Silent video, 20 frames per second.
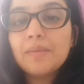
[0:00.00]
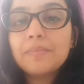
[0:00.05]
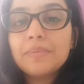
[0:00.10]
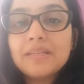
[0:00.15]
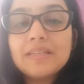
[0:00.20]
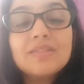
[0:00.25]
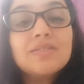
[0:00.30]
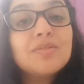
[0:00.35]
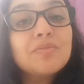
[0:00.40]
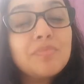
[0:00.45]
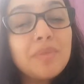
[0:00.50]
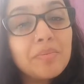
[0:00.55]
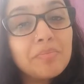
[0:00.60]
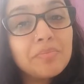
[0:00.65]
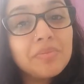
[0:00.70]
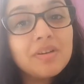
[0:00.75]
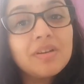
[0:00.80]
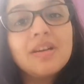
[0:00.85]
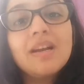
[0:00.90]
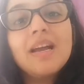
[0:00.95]
please
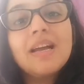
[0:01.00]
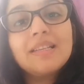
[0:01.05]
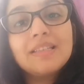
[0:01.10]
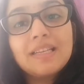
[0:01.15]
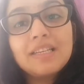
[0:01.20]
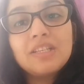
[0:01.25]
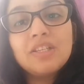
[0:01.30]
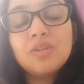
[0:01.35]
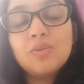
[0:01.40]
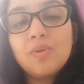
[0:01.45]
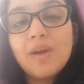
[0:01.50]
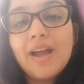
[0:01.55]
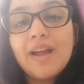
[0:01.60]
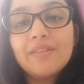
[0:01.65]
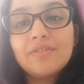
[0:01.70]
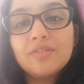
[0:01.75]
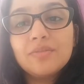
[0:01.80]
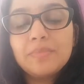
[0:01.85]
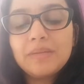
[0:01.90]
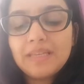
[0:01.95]
remember that you
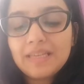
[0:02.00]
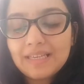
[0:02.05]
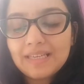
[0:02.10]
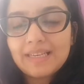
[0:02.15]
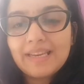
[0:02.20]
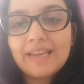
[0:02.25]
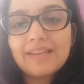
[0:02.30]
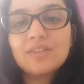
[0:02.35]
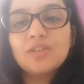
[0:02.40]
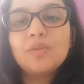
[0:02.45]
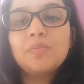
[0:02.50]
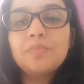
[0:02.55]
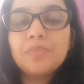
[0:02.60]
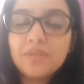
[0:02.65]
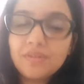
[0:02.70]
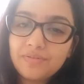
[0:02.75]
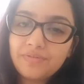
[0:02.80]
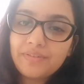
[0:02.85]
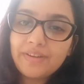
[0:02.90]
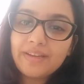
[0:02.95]
have to be correct or
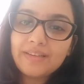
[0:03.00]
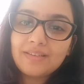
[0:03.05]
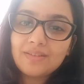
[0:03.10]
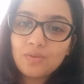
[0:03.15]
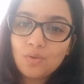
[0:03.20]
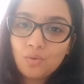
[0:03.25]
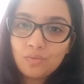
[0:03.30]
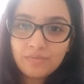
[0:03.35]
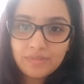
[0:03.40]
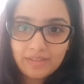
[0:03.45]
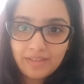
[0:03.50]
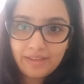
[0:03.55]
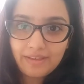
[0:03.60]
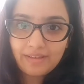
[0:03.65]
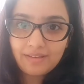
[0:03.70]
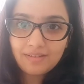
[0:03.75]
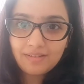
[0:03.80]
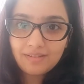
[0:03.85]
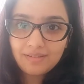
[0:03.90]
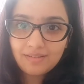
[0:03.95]
perfect over there.
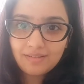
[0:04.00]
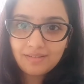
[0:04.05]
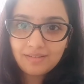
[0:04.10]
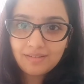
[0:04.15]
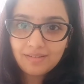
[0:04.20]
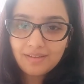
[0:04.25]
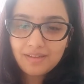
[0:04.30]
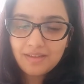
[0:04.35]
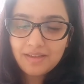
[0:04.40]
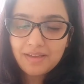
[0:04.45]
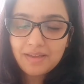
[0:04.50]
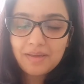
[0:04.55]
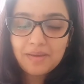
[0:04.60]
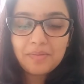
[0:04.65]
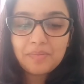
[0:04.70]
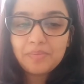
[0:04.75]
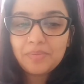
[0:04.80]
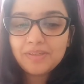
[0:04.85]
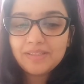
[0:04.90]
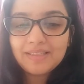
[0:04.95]

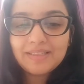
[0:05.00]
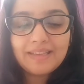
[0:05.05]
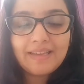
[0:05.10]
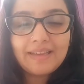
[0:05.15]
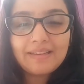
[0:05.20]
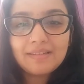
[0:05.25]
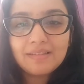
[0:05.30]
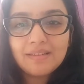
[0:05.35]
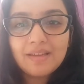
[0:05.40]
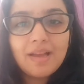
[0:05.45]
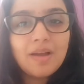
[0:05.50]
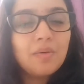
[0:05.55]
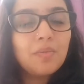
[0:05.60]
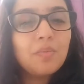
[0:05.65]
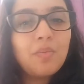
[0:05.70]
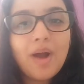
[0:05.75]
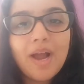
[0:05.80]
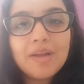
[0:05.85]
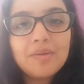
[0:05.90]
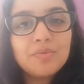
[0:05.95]
But again,
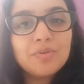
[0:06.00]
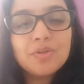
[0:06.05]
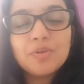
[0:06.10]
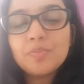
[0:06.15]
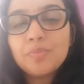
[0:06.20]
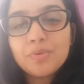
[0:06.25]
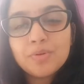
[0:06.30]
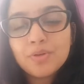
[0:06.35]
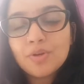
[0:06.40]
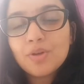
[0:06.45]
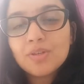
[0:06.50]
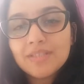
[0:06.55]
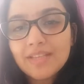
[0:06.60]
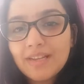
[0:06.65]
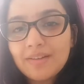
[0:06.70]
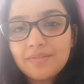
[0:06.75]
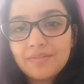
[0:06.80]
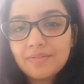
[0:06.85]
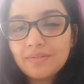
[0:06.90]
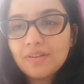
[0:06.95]
why would you put
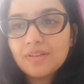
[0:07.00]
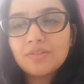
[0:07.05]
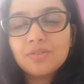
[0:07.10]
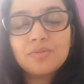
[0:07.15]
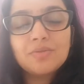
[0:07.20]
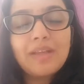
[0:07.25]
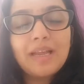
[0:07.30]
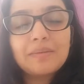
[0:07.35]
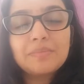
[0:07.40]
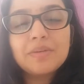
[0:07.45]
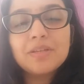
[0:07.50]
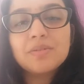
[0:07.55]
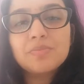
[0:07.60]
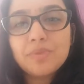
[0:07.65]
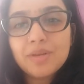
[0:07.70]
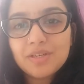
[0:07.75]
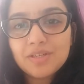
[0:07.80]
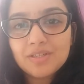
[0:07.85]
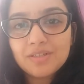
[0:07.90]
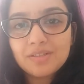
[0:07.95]
yourself through that much
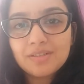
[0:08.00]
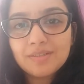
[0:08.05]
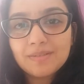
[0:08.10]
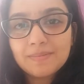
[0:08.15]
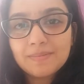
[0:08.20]
pressure?